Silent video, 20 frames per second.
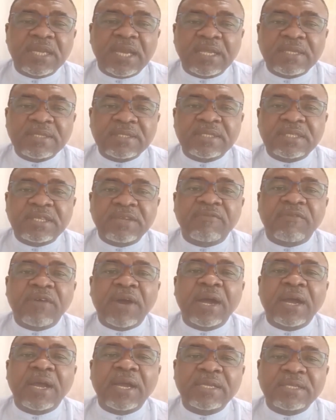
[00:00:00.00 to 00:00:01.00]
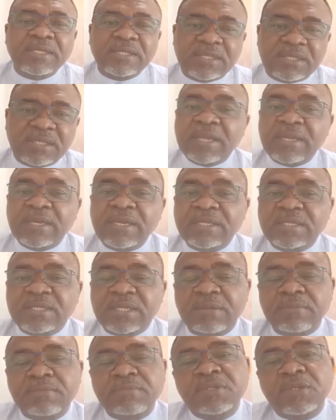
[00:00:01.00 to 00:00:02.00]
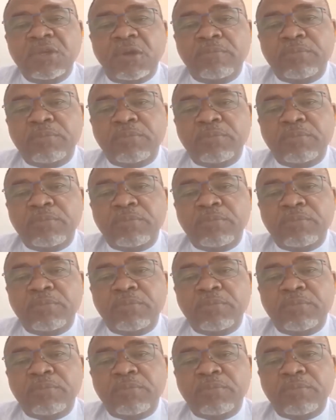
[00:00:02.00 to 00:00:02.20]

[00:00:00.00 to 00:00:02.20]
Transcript: has devised mechanisms